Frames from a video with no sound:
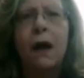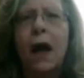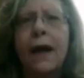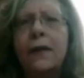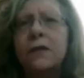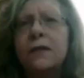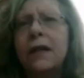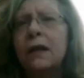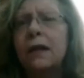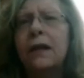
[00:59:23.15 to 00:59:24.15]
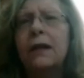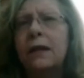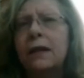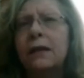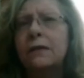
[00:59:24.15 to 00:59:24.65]
I don't sell
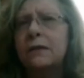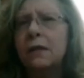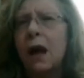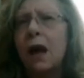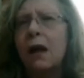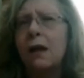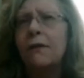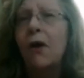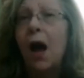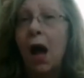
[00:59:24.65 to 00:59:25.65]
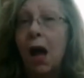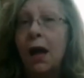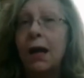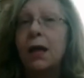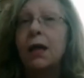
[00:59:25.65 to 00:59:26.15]
anything that's not of
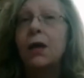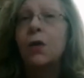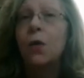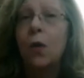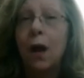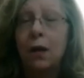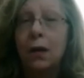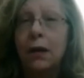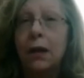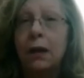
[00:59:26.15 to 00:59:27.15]
high quality,